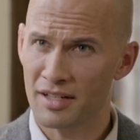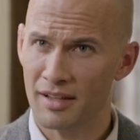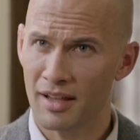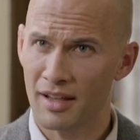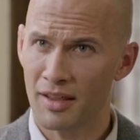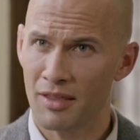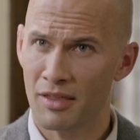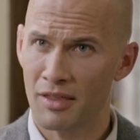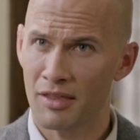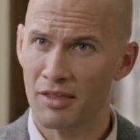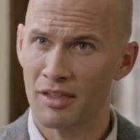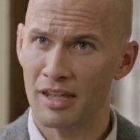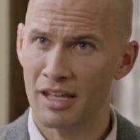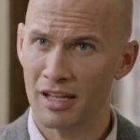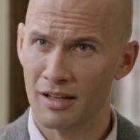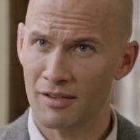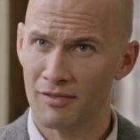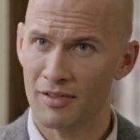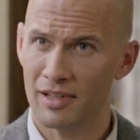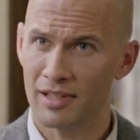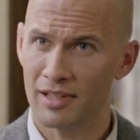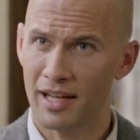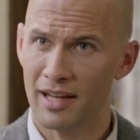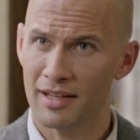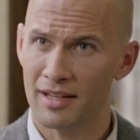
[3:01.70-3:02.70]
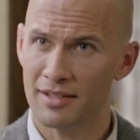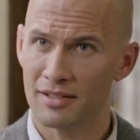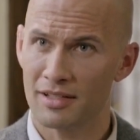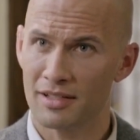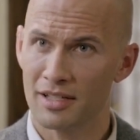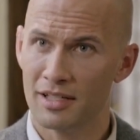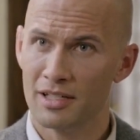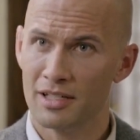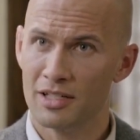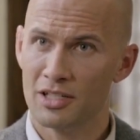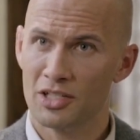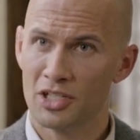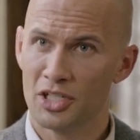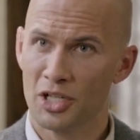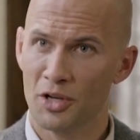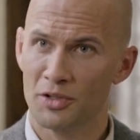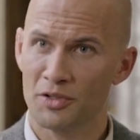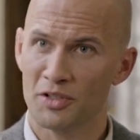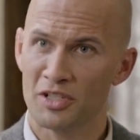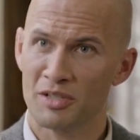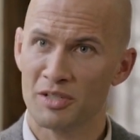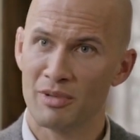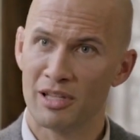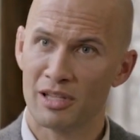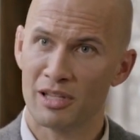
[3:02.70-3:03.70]
to then think of it as
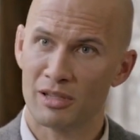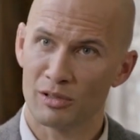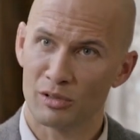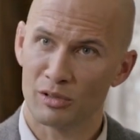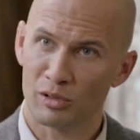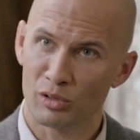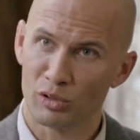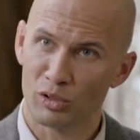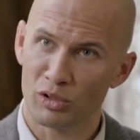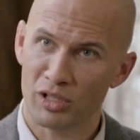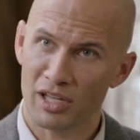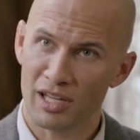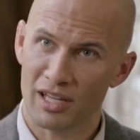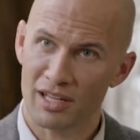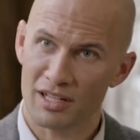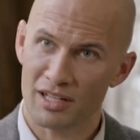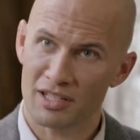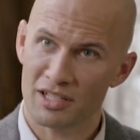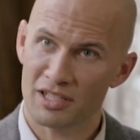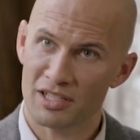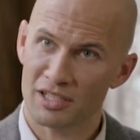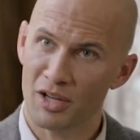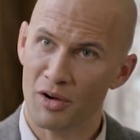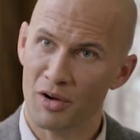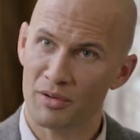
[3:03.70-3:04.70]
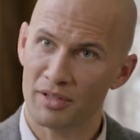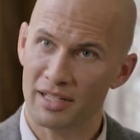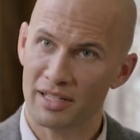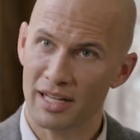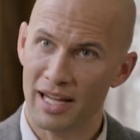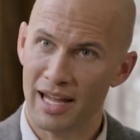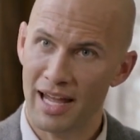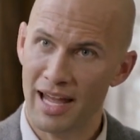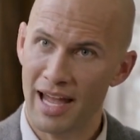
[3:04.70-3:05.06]
Joseph Smith looking at a stone in a